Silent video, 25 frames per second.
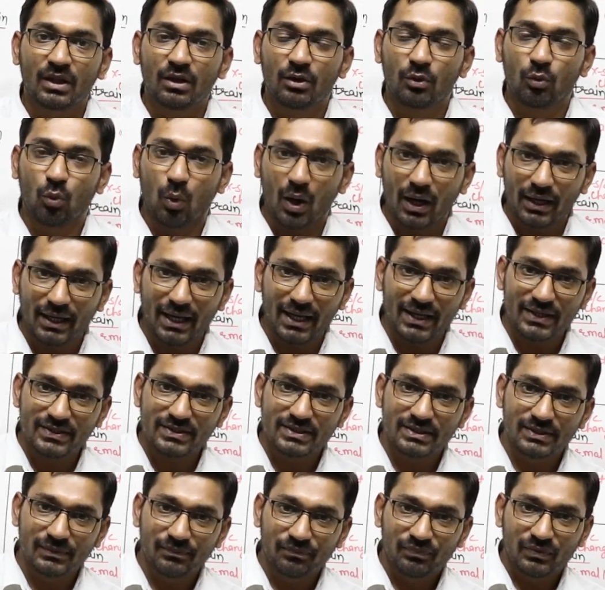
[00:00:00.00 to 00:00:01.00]
One
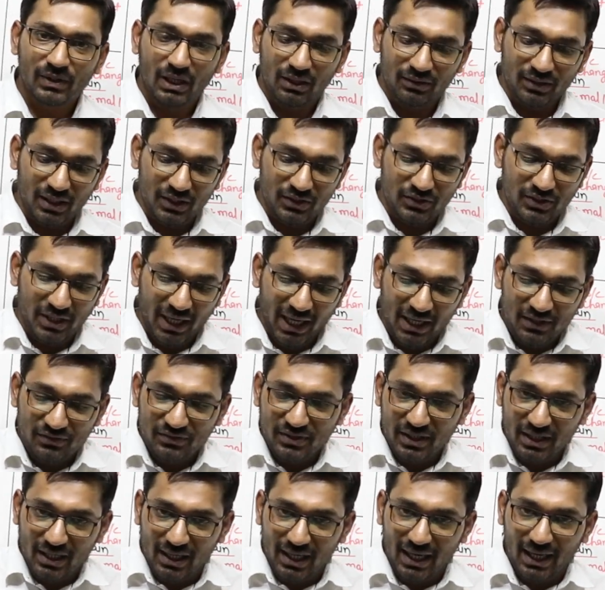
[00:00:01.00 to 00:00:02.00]
is the
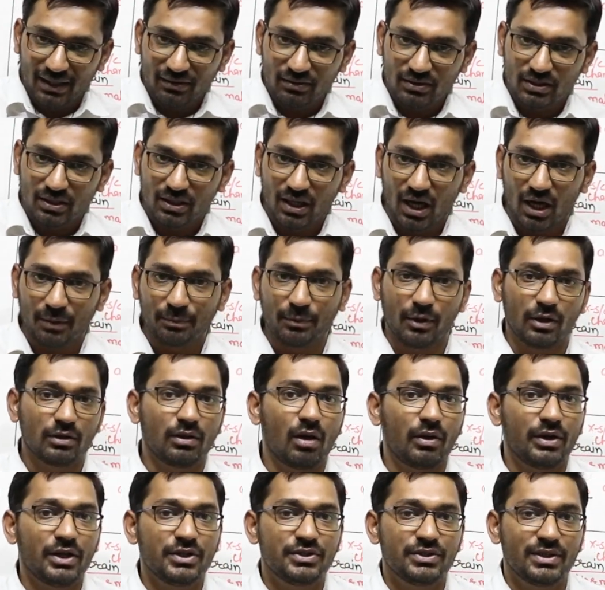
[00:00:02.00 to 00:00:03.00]
change in length upon
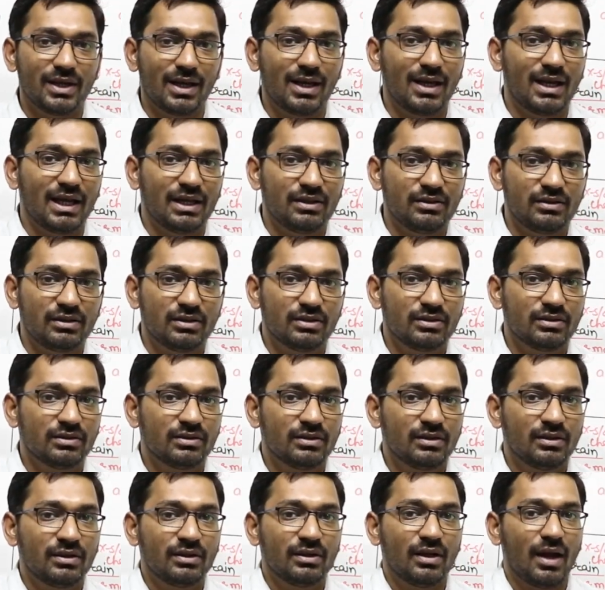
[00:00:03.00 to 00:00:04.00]
original length,
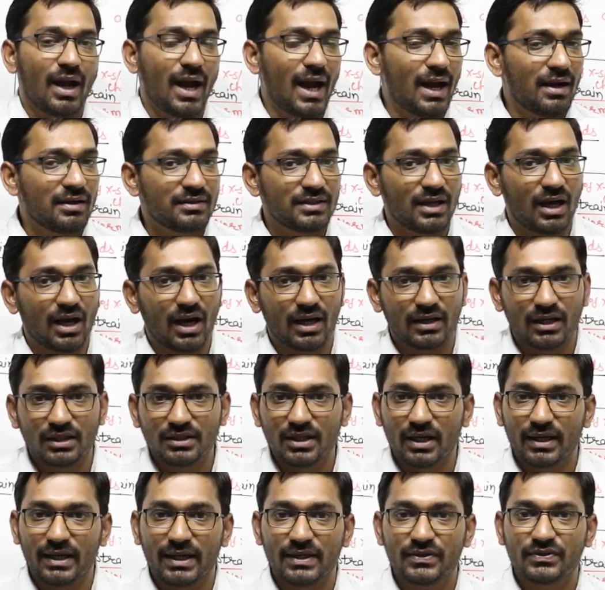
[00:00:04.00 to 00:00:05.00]
and the
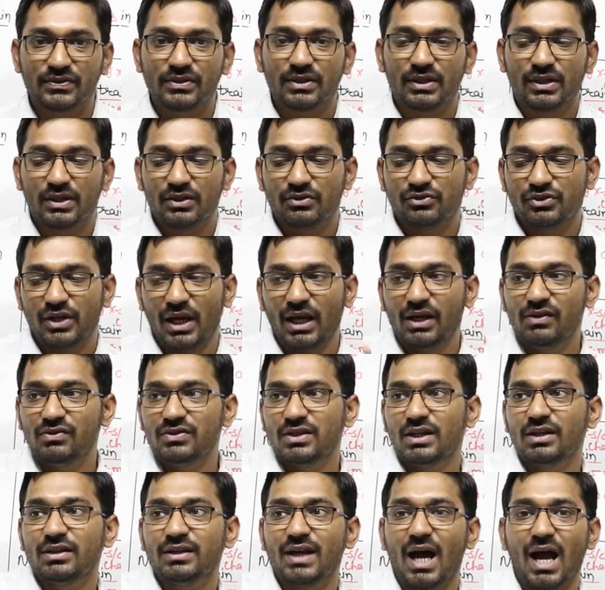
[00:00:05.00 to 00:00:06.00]
another is
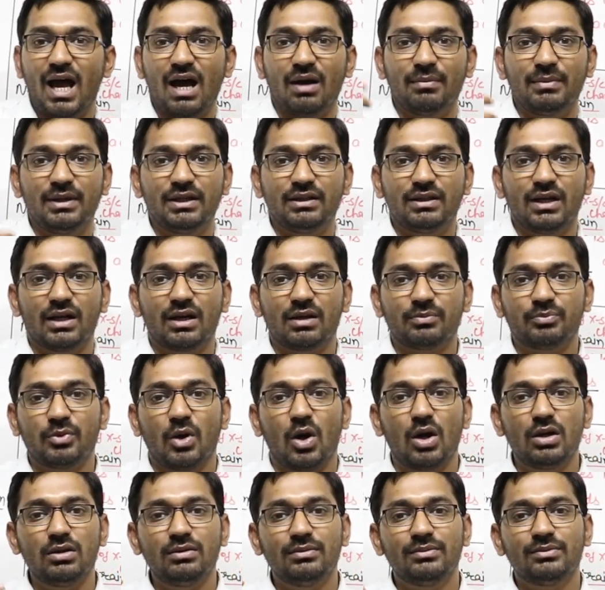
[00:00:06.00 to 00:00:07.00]
change in diameter
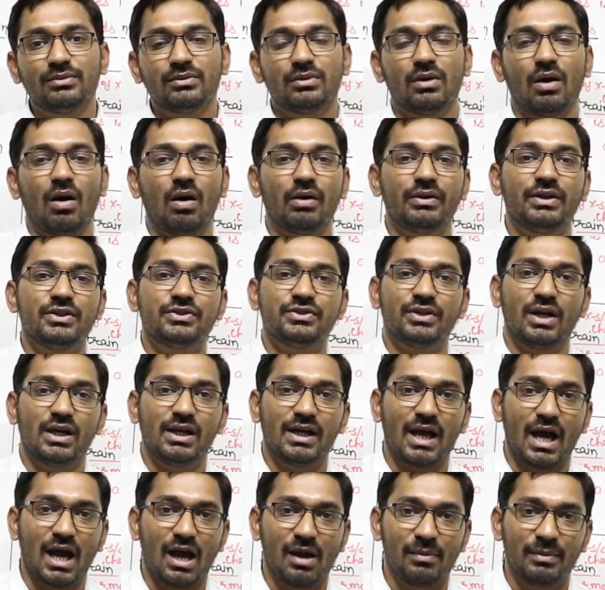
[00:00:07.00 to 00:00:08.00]
upon original
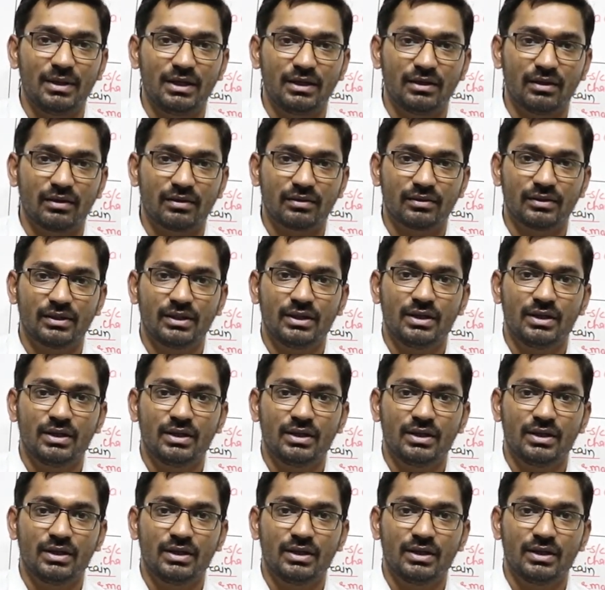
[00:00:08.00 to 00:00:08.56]
diameter.